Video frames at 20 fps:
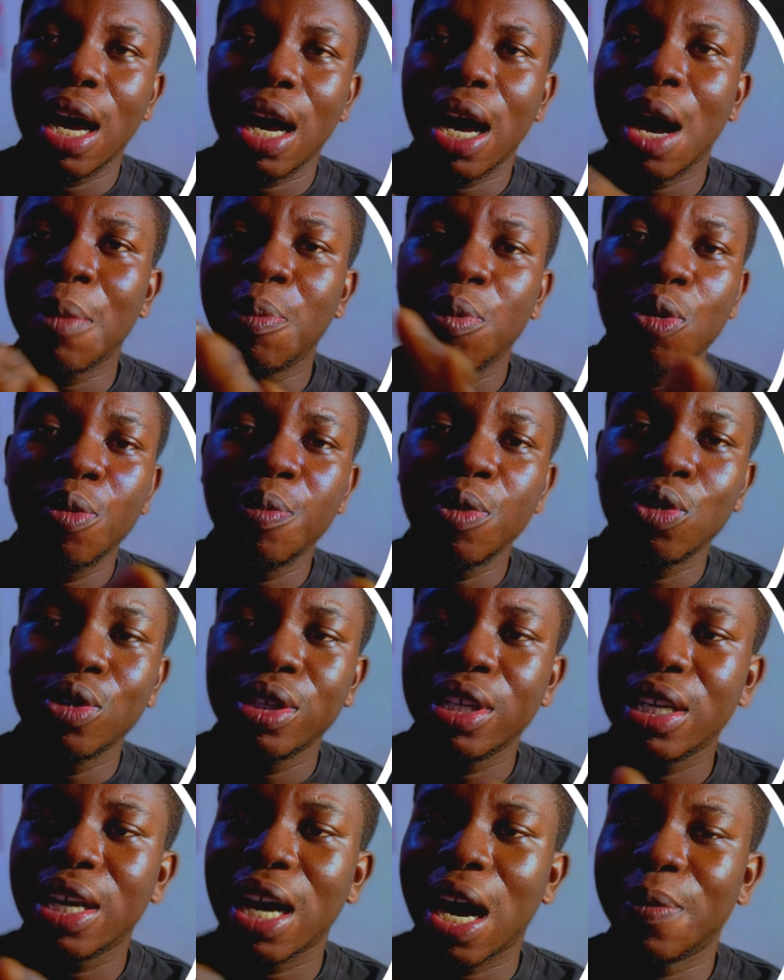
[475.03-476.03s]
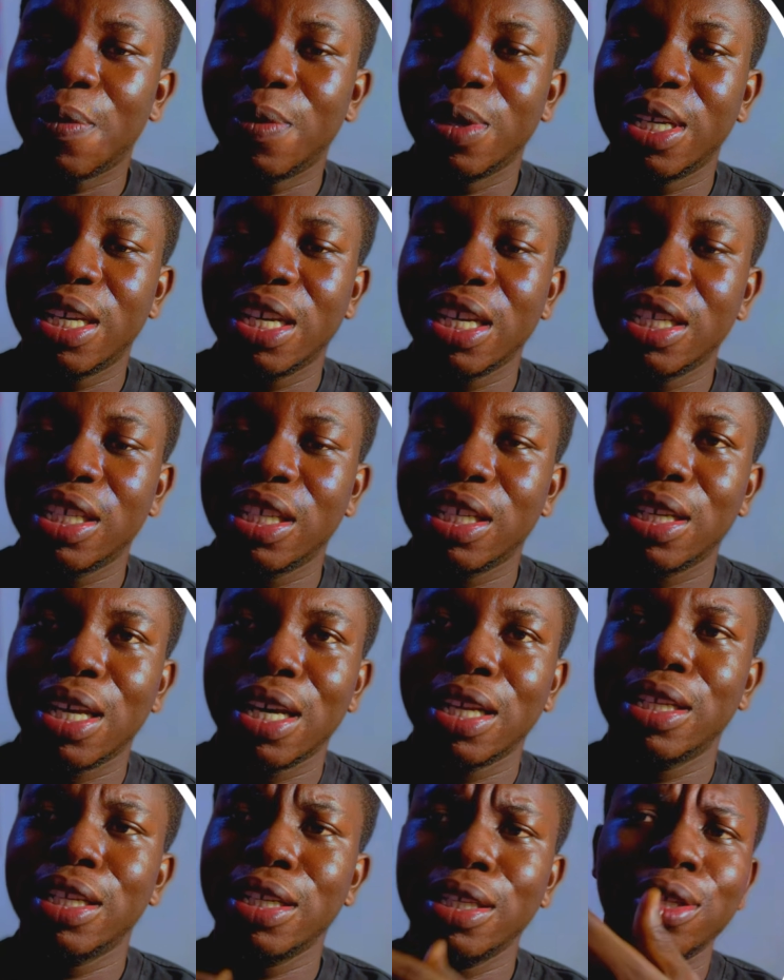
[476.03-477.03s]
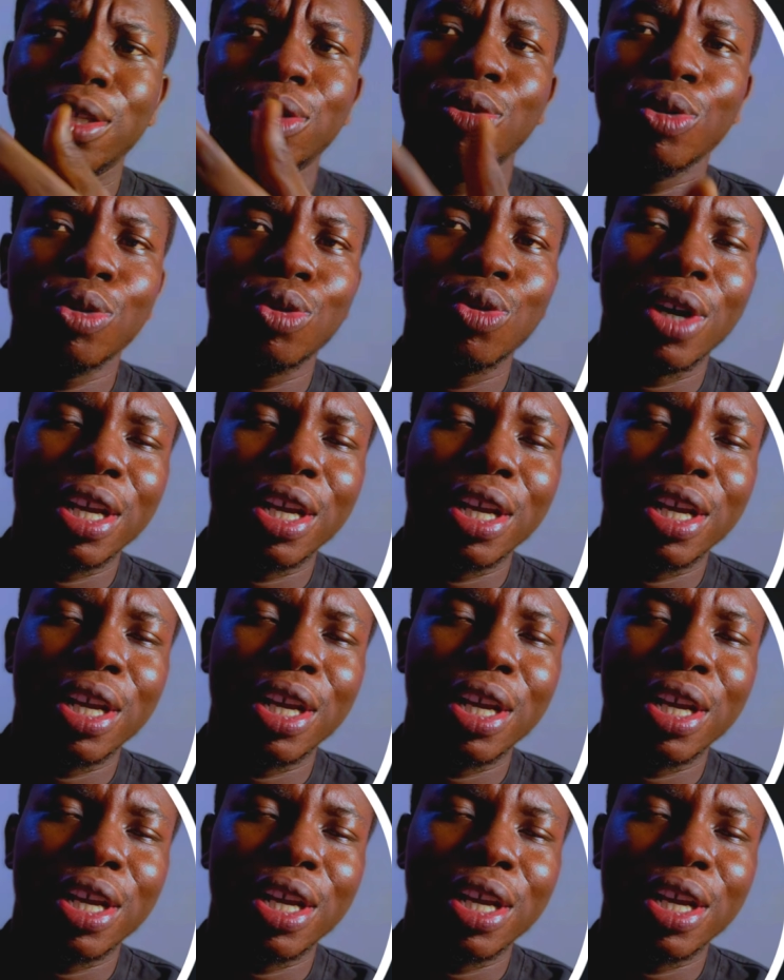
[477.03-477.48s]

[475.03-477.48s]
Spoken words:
Apple Music application, and this is also